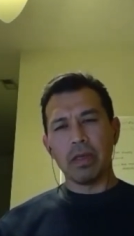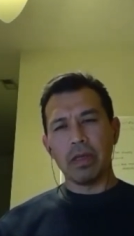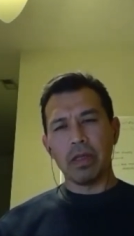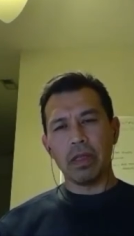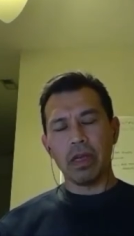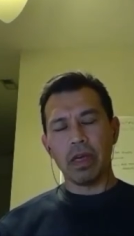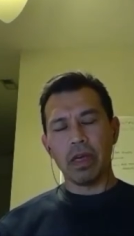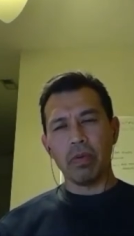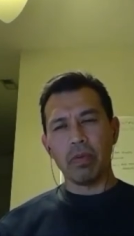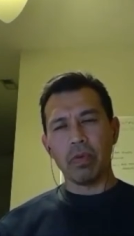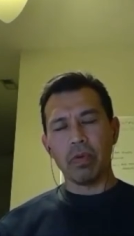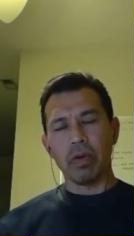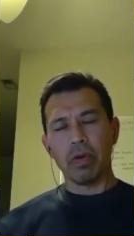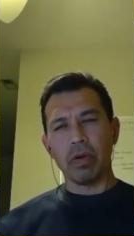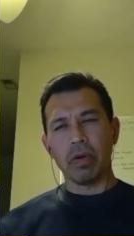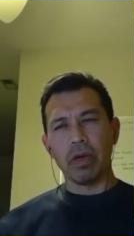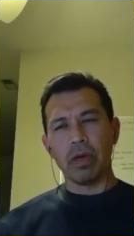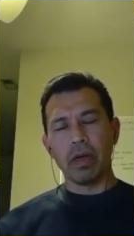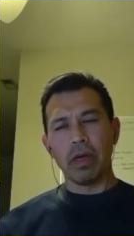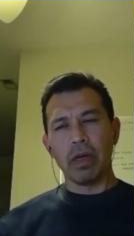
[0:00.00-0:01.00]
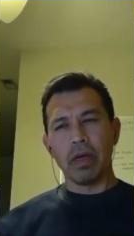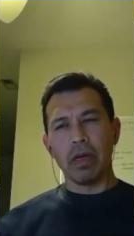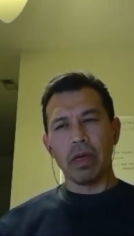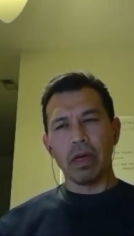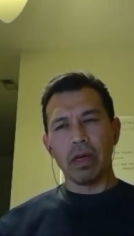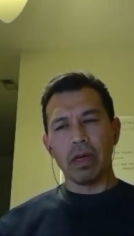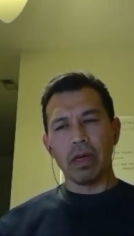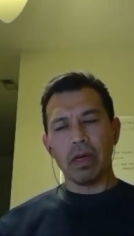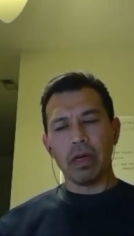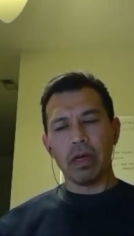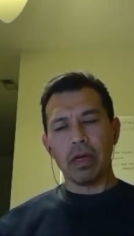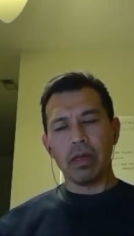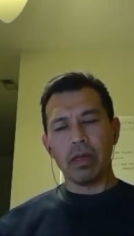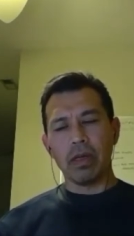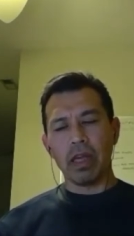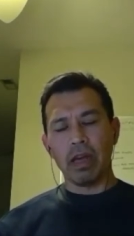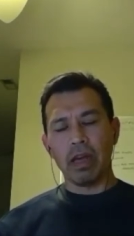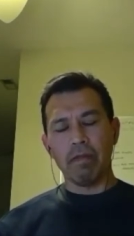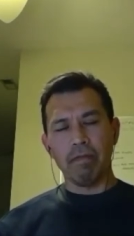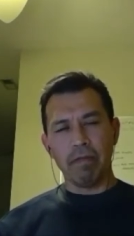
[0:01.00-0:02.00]
They were
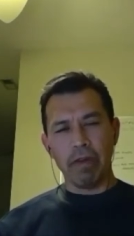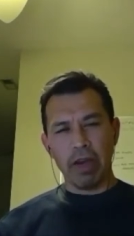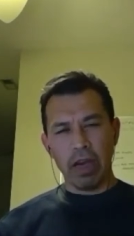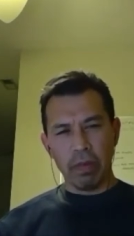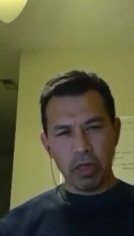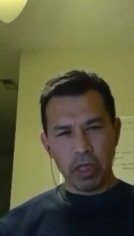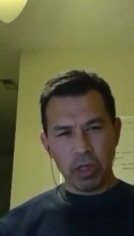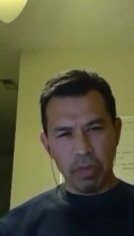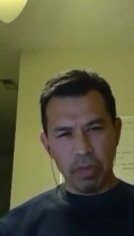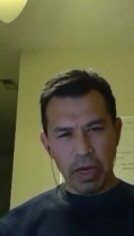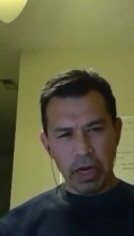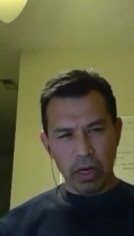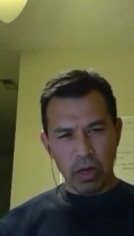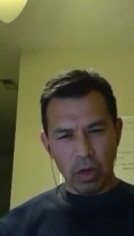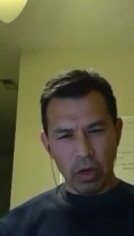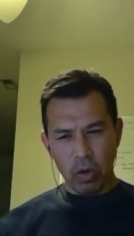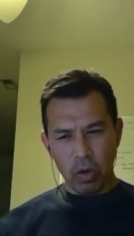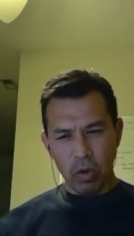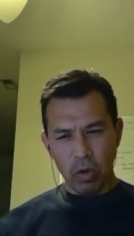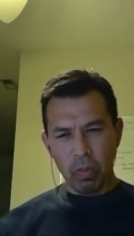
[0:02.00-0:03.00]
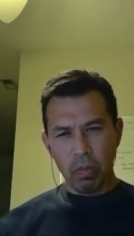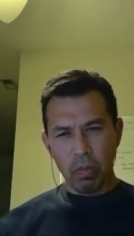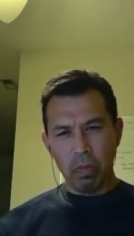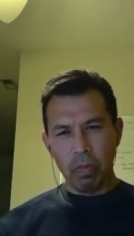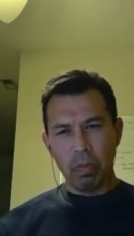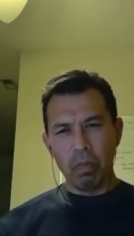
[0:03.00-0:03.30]
they had families back home.